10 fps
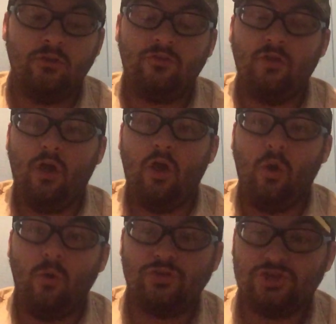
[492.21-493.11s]

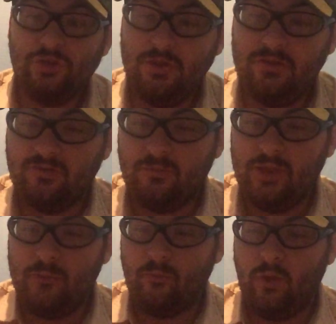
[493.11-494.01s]
So shoot me some
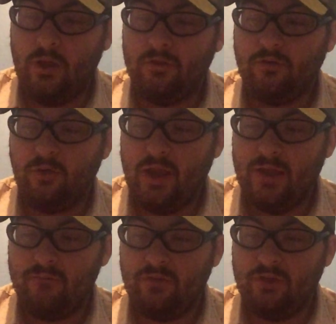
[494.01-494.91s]
M1
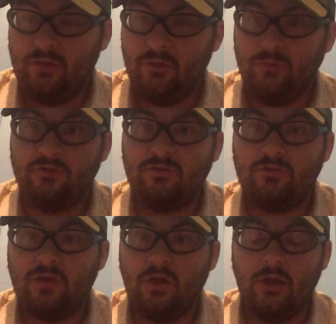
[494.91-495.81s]
Garand
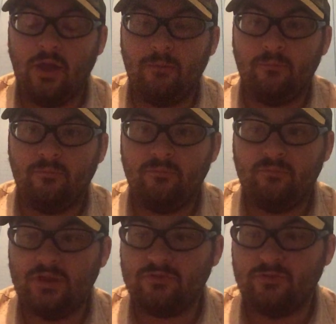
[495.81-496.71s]
videos, or
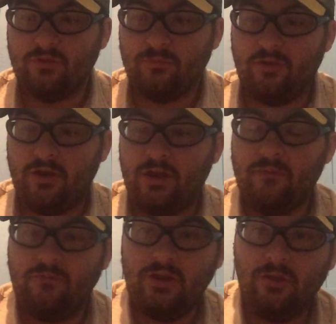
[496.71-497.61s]
pictures, I'm sorry,
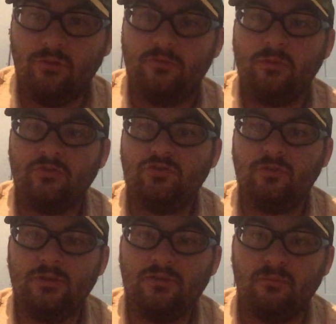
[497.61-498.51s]
not videos, but
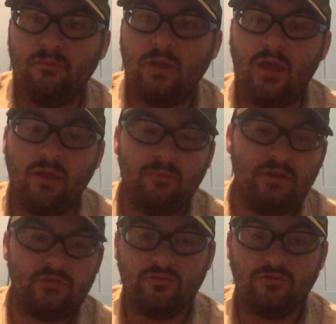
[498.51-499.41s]
shoot me some
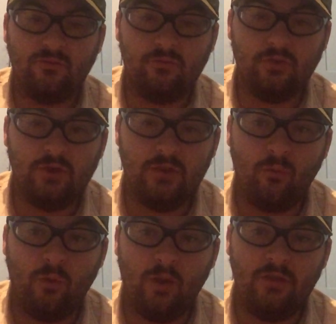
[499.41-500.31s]
pictures of your
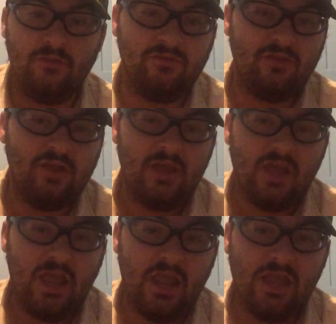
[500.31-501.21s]
M1s,
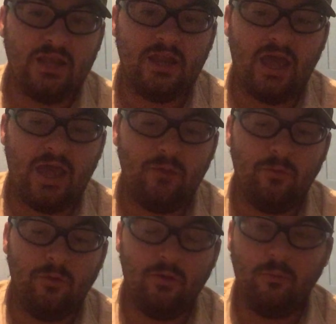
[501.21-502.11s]
and I
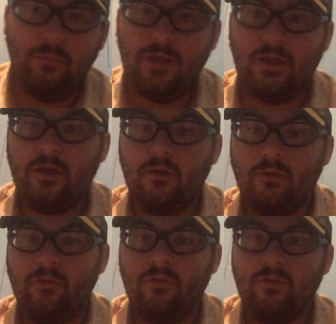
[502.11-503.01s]
will pick
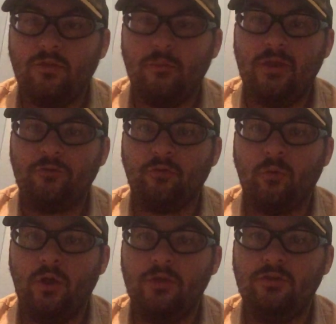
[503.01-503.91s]
the best
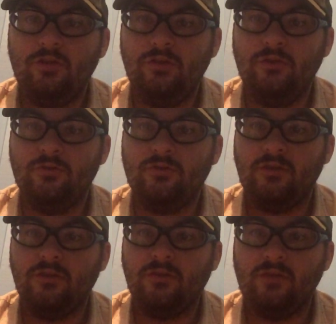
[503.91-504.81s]
one to use
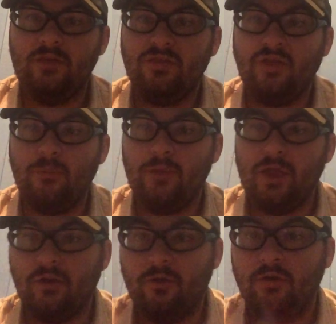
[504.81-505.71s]
as the
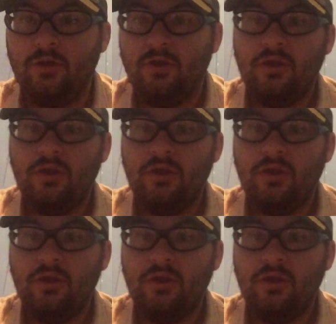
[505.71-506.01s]
thumbnail